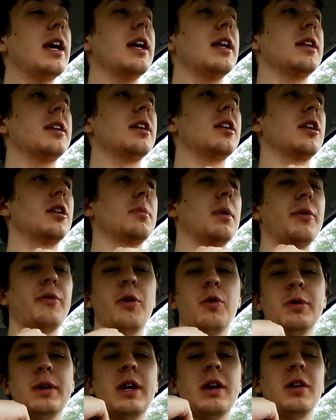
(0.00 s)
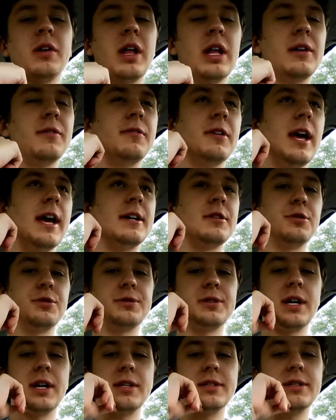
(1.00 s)
and I wrote down a lot of
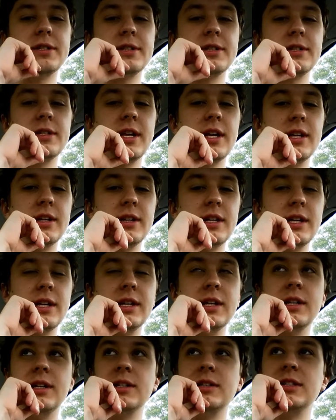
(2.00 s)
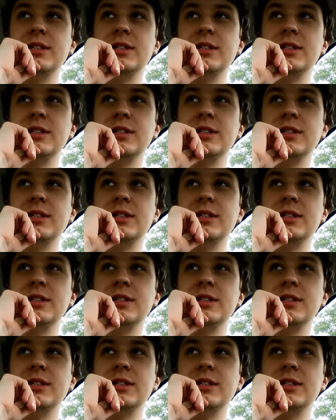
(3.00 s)
exercises that they